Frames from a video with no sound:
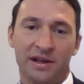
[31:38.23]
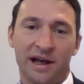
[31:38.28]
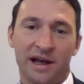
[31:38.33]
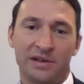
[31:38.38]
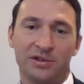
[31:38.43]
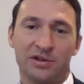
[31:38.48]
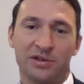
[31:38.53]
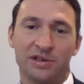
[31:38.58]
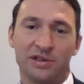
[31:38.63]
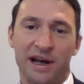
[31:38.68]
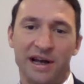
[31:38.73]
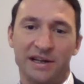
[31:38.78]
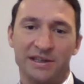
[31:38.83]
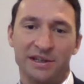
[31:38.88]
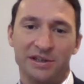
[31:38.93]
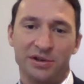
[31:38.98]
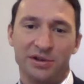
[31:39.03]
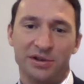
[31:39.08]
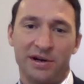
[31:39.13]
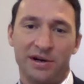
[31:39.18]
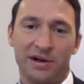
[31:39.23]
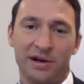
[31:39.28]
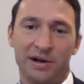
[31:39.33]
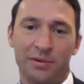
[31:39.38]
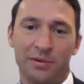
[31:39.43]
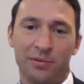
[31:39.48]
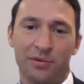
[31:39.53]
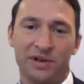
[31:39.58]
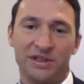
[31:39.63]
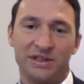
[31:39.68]
exercise it, trying to
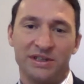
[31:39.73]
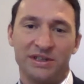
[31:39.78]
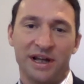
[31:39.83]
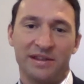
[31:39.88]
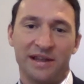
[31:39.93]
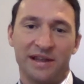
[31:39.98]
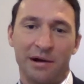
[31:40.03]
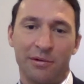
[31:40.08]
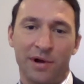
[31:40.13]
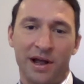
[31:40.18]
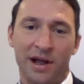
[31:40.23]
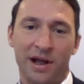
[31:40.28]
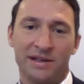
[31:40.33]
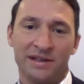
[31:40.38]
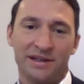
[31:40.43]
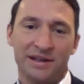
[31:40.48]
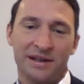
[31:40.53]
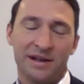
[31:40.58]
reset that rent.